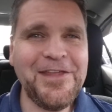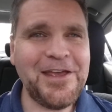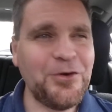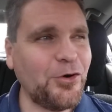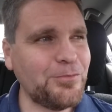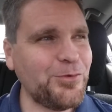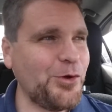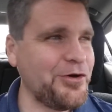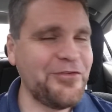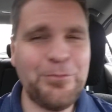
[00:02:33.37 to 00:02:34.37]
And
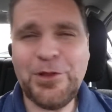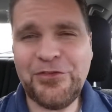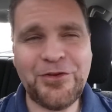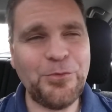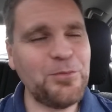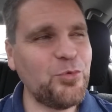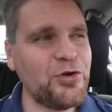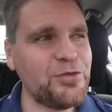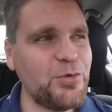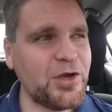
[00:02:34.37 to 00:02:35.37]
Hornblower even admits it at one
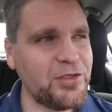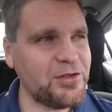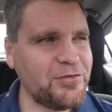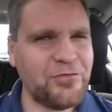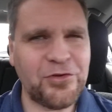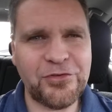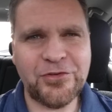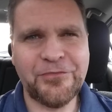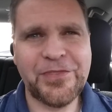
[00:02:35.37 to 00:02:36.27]
point in the book, I think the first